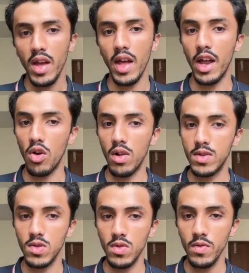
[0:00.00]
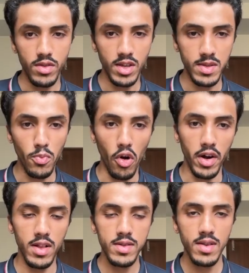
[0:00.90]
and also these
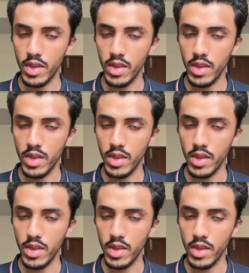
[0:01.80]
models.